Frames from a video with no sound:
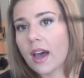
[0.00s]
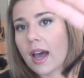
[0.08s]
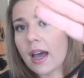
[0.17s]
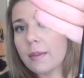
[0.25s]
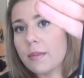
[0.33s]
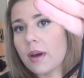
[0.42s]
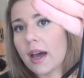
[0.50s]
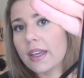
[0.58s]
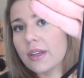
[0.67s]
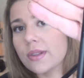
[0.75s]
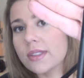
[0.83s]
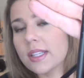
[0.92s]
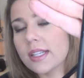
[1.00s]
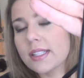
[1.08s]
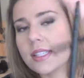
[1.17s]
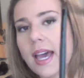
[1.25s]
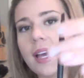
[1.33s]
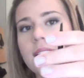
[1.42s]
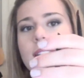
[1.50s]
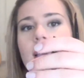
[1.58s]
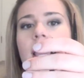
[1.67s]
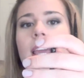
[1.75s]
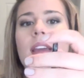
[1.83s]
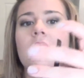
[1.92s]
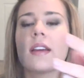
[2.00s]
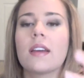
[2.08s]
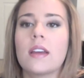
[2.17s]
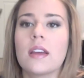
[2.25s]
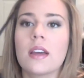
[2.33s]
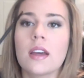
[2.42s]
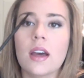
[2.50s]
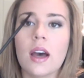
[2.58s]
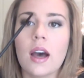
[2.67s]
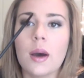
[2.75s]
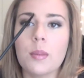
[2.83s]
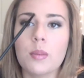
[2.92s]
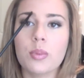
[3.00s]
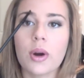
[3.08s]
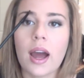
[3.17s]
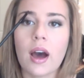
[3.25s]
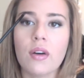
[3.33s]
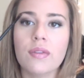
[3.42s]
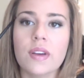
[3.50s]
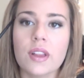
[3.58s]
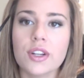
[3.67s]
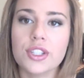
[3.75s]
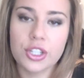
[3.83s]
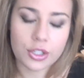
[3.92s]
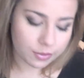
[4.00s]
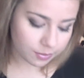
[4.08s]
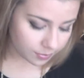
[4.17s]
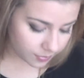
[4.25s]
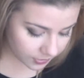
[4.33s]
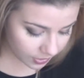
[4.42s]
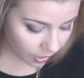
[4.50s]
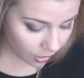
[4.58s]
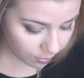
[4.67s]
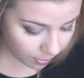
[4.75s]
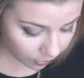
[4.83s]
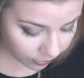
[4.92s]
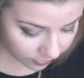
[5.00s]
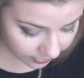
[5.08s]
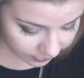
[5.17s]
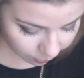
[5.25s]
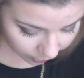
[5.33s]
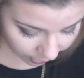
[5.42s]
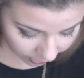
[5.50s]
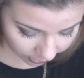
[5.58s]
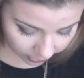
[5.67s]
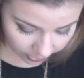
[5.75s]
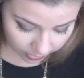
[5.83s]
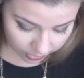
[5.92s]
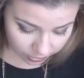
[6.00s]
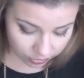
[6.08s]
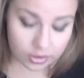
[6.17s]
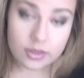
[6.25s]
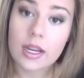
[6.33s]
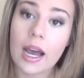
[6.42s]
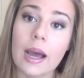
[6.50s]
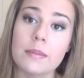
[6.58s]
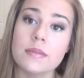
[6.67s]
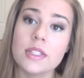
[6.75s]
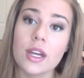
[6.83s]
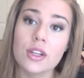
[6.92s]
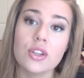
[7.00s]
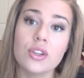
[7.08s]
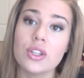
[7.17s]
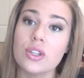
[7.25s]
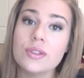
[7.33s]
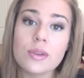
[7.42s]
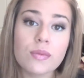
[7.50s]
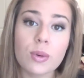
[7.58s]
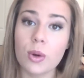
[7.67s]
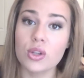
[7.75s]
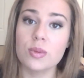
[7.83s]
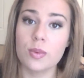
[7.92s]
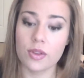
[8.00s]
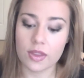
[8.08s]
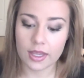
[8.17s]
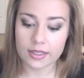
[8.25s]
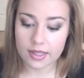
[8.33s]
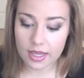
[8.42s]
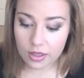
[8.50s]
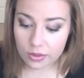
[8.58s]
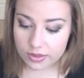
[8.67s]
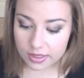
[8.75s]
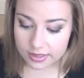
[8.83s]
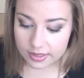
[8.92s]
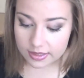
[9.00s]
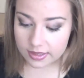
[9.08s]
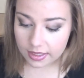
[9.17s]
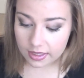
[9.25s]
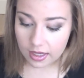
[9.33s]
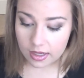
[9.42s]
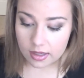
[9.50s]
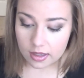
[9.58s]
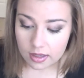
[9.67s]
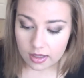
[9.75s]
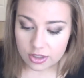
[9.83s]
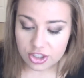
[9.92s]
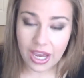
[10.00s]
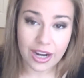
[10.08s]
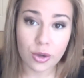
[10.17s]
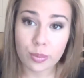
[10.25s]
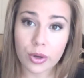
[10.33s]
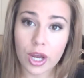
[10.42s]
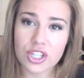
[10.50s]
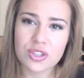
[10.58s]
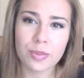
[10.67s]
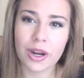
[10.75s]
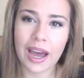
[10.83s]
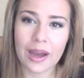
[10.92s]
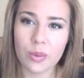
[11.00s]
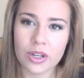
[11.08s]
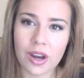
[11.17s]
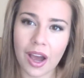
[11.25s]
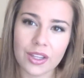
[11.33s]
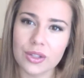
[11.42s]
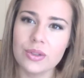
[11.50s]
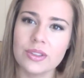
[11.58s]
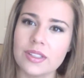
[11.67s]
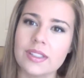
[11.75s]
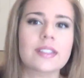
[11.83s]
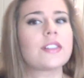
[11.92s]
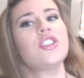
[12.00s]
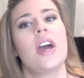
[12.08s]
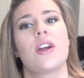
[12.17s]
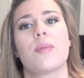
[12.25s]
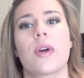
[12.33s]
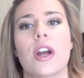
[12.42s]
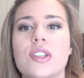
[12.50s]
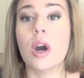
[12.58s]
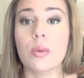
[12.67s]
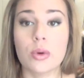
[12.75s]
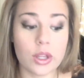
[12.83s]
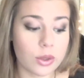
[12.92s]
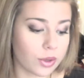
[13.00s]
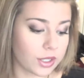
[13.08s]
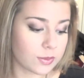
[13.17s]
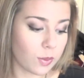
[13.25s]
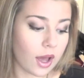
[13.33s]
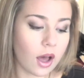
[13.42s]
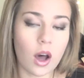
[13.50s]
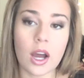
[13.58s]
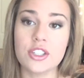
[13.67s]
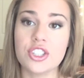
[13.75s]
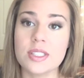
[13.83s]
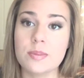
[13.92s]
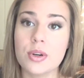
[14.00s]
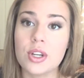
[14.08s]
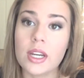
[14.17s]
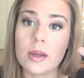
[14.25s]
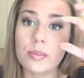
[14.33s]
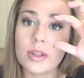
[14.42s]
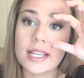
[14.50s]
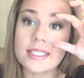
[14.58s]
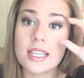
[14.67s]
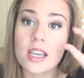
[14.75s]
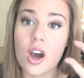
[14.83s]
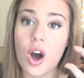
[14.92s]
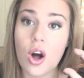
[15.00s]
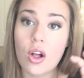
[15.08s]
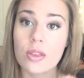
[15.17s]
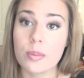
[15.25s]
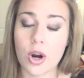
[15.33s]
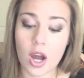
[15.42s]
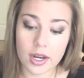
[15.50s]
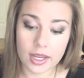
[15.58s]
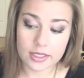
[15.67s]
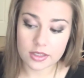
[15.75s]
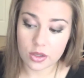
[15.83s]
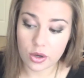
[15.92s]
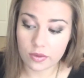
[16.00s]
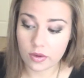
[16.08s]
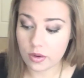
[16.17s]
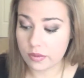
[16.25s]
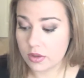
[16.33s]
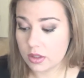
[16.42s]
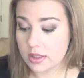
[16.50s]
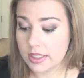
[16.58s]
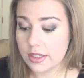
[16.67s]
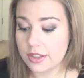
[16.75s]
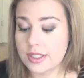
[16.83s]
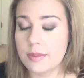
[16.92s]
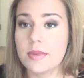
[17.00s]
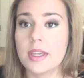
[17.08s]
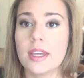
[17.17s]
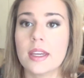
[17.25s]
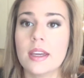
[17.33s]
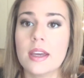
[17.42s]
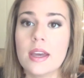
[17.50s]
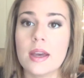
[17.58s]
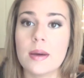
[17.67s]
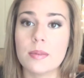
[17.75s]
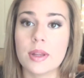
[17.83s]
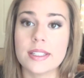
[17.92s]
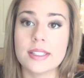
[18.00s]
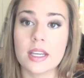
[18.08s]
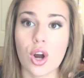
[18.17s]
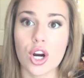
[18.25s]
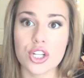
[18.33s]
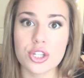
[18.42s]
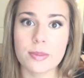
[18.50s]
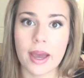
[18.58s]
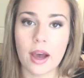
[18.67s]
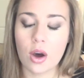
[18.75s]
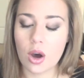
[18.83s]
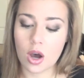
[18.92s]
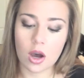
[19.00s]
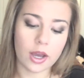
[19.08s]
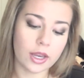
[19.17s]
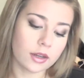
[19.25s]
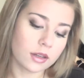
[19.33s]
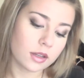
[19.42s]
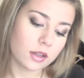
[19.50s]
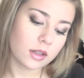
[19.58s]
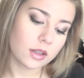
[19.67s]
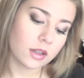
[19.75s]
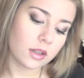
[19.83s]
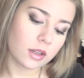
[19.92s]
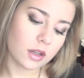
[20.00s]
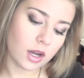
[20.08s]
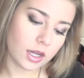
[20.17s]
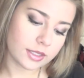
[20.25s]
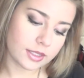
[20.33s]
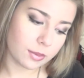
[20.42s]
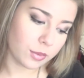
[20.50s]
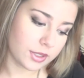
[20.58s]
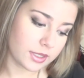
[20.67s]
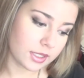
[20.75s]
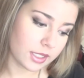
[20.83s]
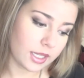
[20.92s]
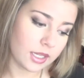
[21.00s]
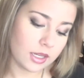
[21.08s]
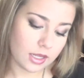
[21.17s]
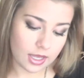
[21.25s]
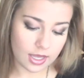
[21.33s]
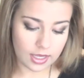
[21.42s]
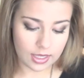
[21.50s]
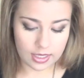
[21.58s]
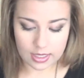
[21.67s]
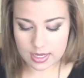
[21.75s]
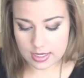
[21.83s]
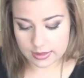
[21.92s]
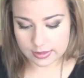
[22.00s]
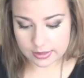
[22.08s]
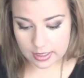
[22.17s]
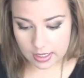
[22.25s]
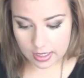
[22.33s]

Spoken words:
I use this as a brow filler too. So both of these work. I'm telling you, you can use them for multiple things. They use this as like a shadow brush, but I would not use this as a shadow brush. What really works well, I'm just placing all the product over a lid or something, placing a large amount on someone's lid, is